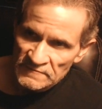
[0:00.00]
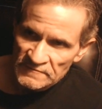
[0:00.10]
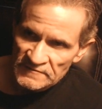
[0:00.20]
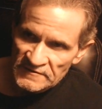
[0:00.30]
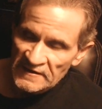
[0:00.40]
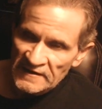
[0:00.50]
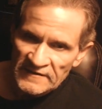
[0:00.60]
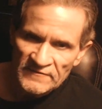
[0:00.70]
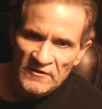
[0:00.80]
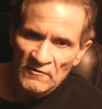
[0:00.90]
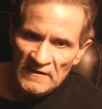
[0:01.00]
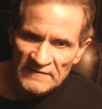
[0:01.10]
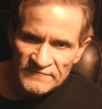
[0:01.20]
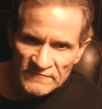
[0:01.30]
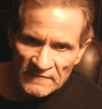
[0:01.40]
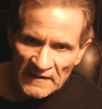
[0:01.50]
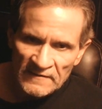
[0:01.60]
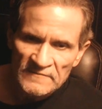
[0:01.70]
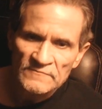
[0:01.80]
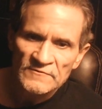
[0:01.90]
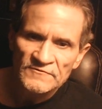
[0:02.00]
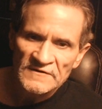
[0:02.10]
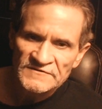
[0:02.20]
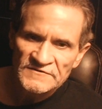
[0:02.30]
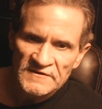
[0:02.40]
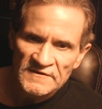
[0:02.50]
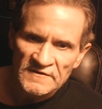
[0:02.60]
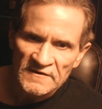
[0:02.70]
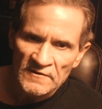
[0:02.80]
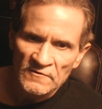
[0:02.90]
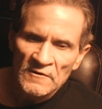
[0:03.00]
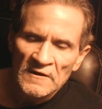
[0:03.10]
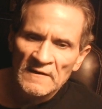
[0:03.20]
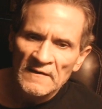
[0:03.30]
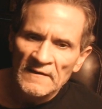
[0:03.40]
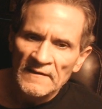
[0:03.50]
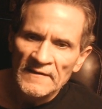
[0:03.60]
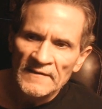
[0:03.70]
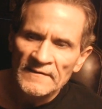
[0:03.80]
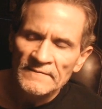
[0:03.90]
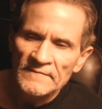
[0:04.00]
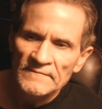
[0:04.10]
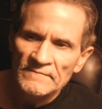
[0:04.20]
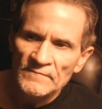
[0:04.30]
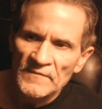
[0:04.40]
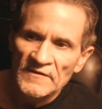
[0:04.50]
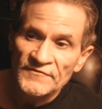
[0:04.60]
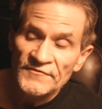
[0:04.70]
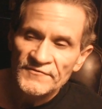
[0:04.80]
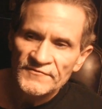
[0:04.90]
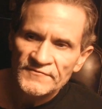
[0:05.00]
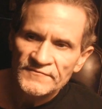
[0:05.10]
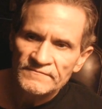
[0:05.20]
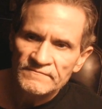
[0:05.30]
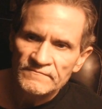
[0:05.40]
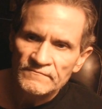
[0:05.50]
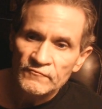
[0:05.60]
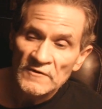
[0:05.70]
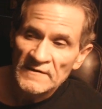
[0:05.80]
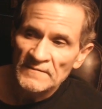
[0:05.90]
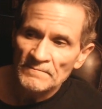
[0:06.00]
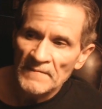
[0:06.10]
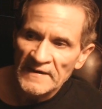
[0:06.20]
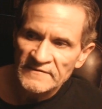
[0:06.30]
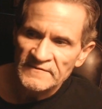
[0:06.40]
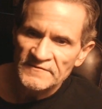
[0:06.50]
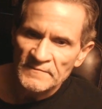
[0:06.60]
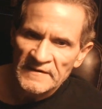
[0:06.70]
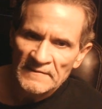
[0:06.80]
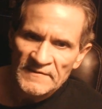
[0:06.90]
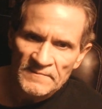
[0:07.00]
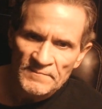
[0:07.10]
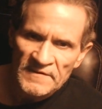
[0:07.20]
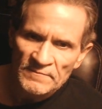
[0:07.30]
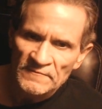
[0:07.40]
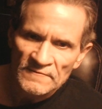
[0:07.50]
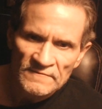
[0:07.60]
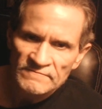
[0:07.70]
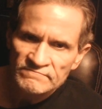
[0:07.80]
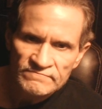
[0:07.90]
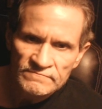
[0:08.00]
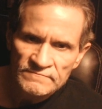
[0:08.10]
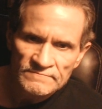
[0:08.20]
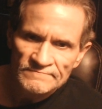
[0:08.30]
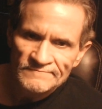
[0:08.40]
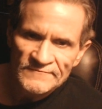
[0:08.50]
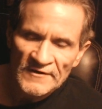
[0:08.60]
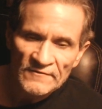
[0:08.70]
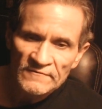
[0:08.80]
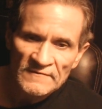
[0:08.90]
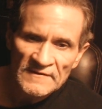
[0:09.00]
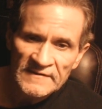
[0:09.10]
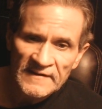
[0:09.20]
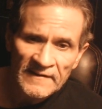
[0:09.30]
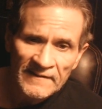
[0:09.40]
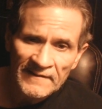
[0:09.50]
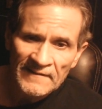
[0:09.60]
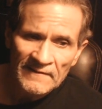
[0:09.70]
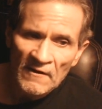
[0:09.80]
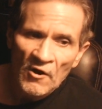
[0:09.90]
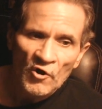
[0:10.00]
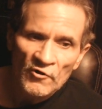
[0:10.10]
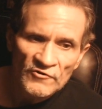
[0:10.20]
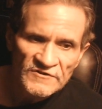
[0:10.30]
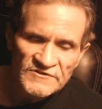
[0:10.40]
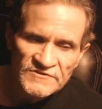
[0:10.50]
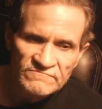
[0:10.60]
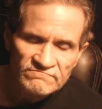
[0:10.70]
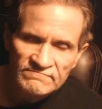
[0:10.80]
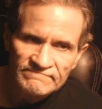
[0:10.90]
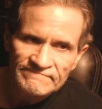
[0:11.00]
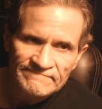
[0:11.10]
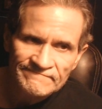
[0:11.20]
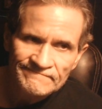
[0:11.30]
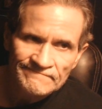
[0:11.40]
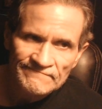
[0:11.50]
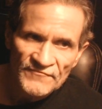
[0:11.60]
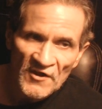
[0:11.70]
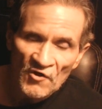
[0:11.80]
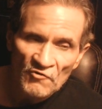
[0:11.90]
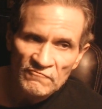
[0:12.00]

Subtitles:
going to either go left or right, what direction you're going to go. And it's really amazing to me how many people don't really care or just don't